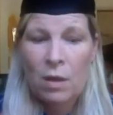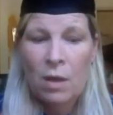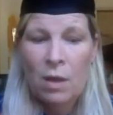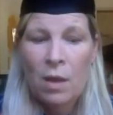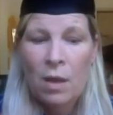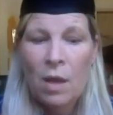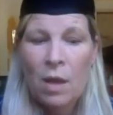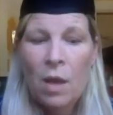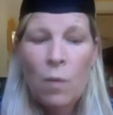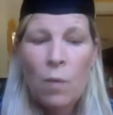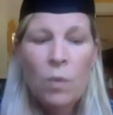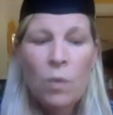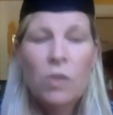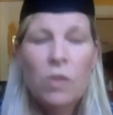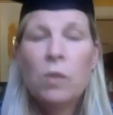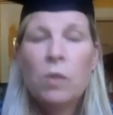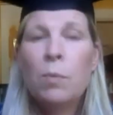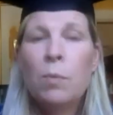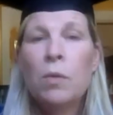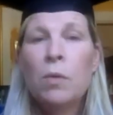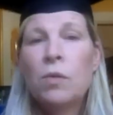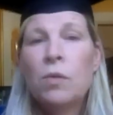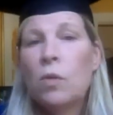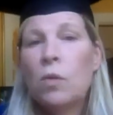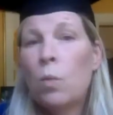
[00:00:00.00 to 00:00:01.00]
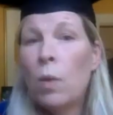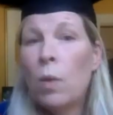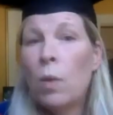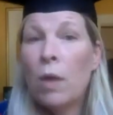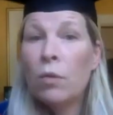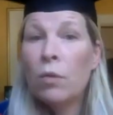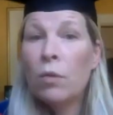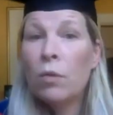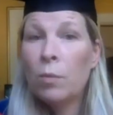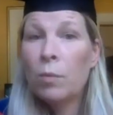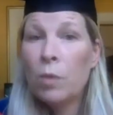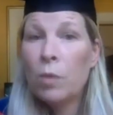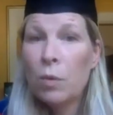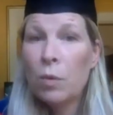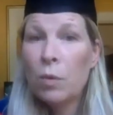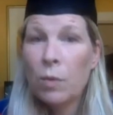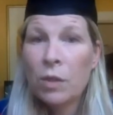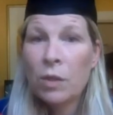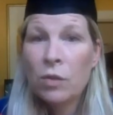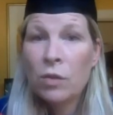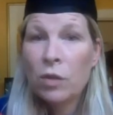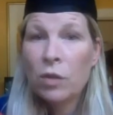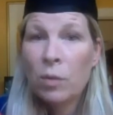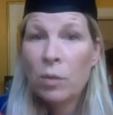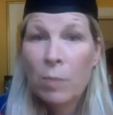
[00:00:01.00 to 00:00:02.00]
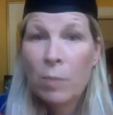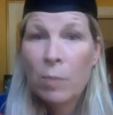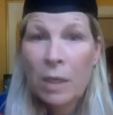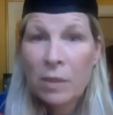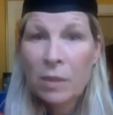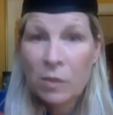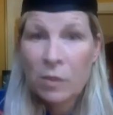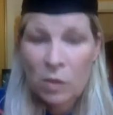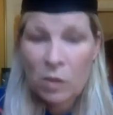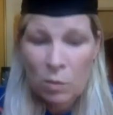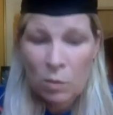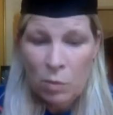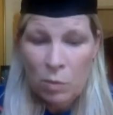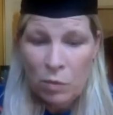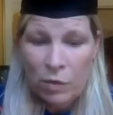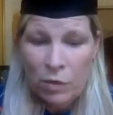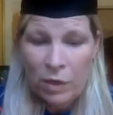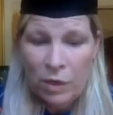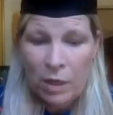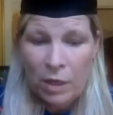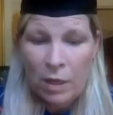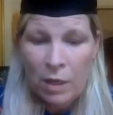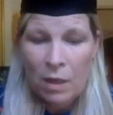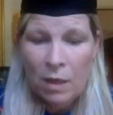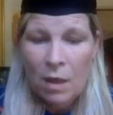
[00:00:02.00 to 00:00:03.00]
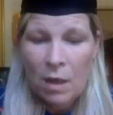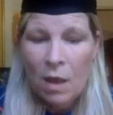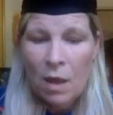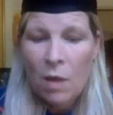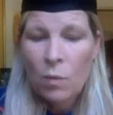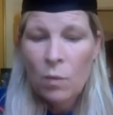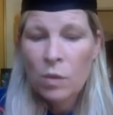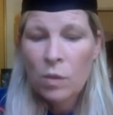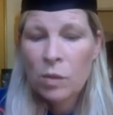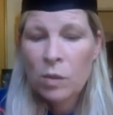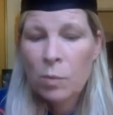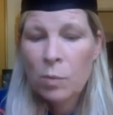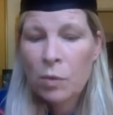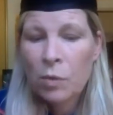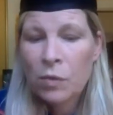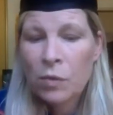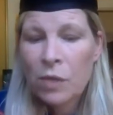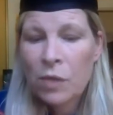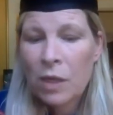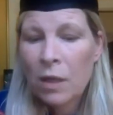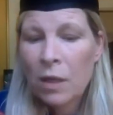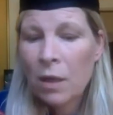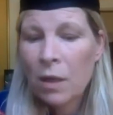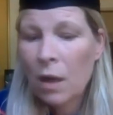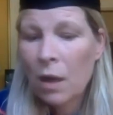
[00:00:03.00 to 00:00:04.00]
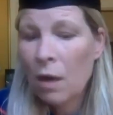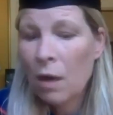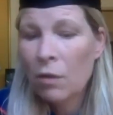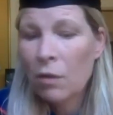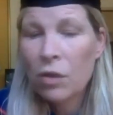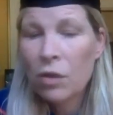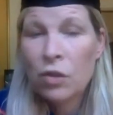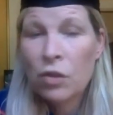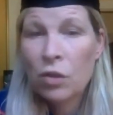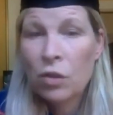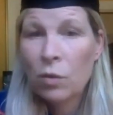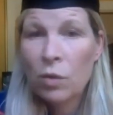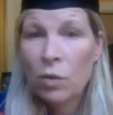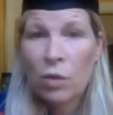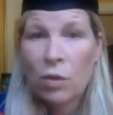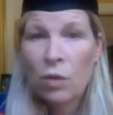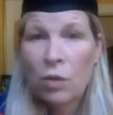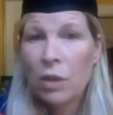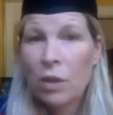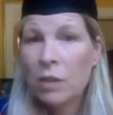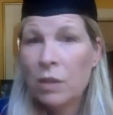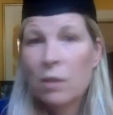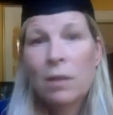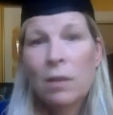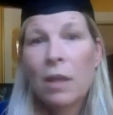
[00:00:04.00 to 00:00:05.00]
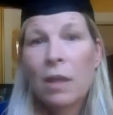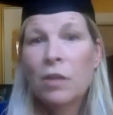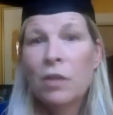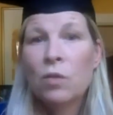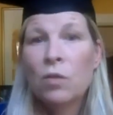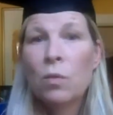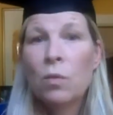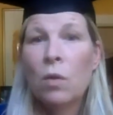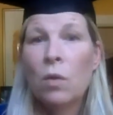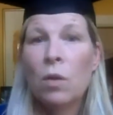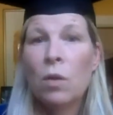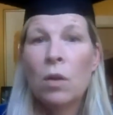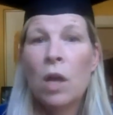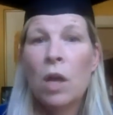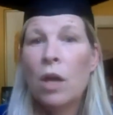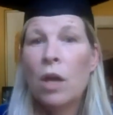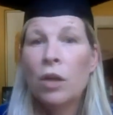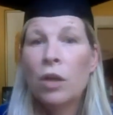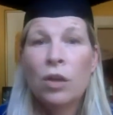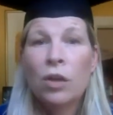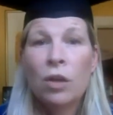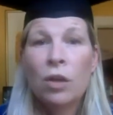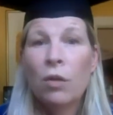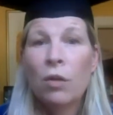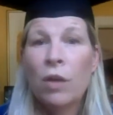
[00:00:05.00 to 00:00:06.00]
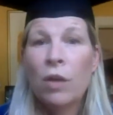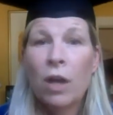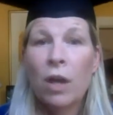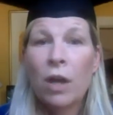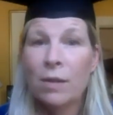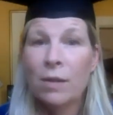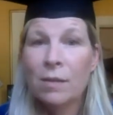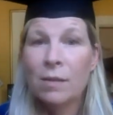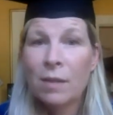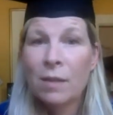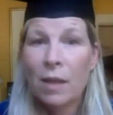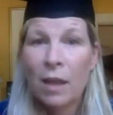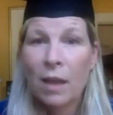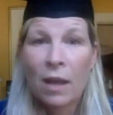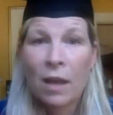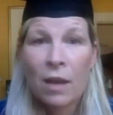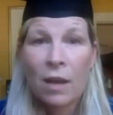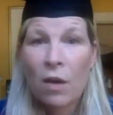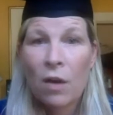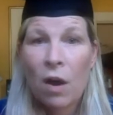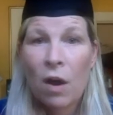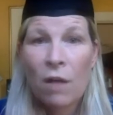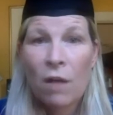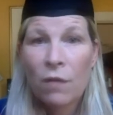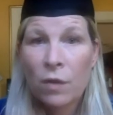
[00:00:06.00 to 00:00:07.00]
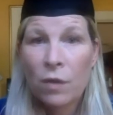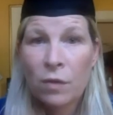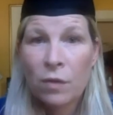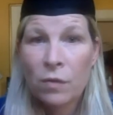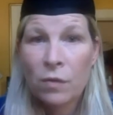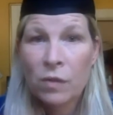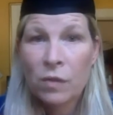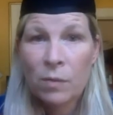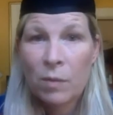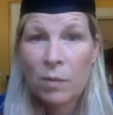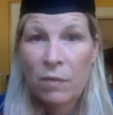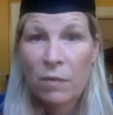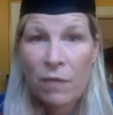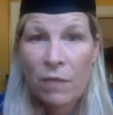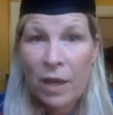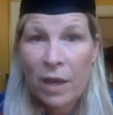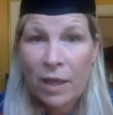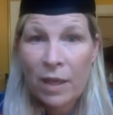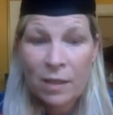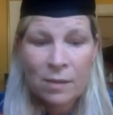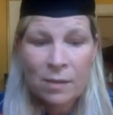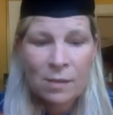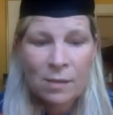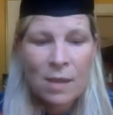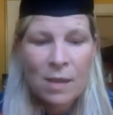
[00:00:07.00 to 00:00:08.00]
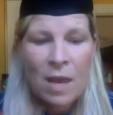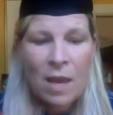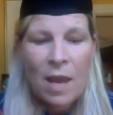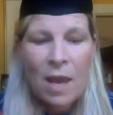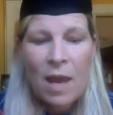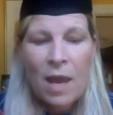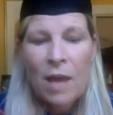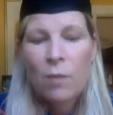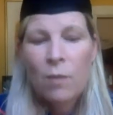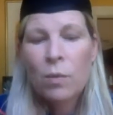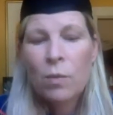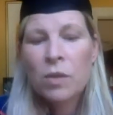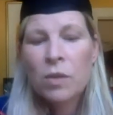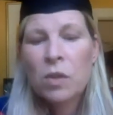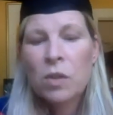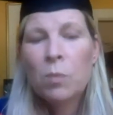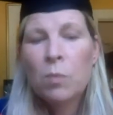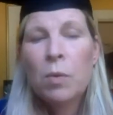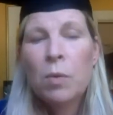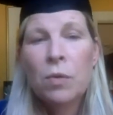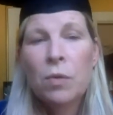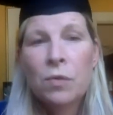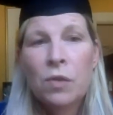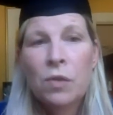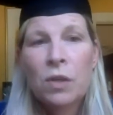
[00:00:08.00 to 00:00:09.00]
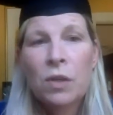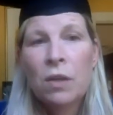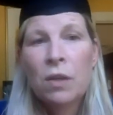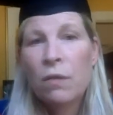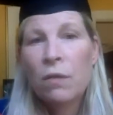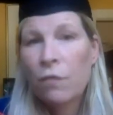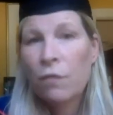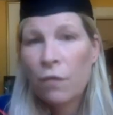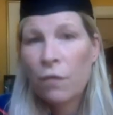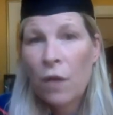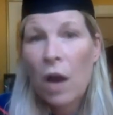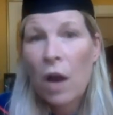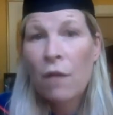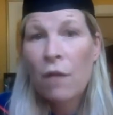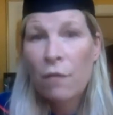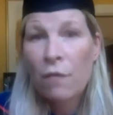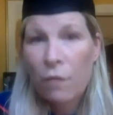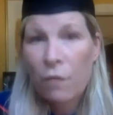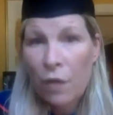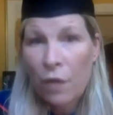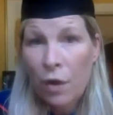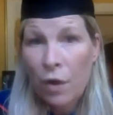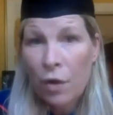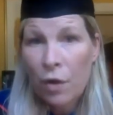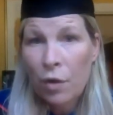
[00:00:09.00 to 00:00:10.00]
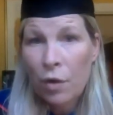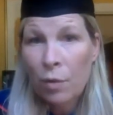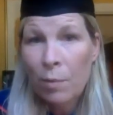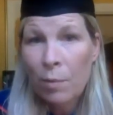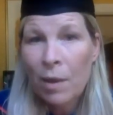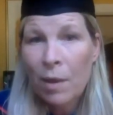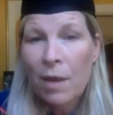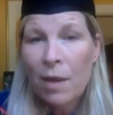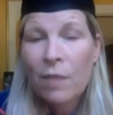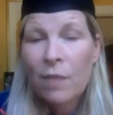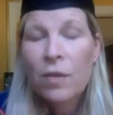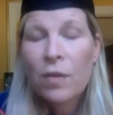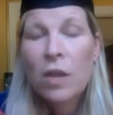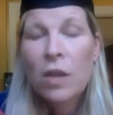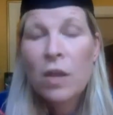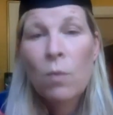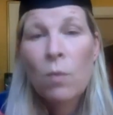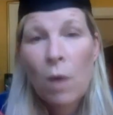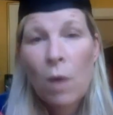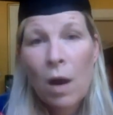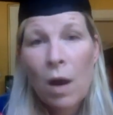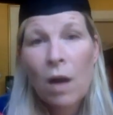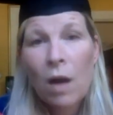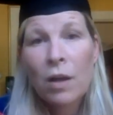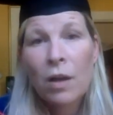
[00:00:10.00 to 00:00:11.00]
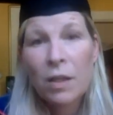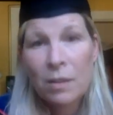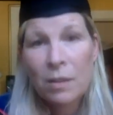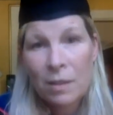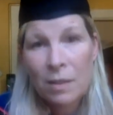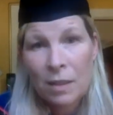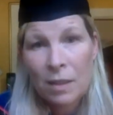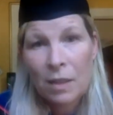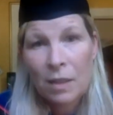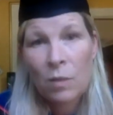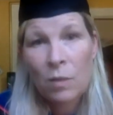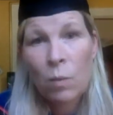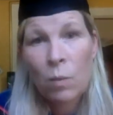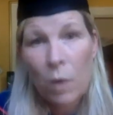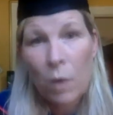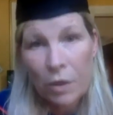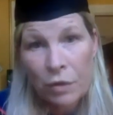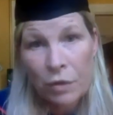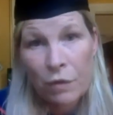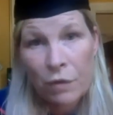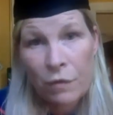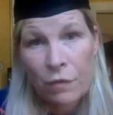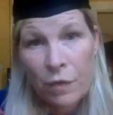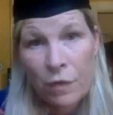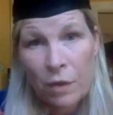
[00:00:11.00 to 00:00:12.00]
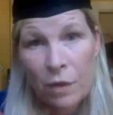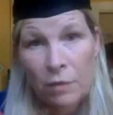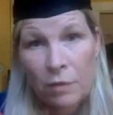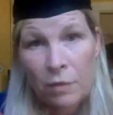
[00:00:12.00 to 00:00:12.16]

We're supposed to welcome you into the Bates community. We're supposed to encourage you in your intellectual curiosity and offer you some advice. And we're supposed to affirm that you are indeed wonderful.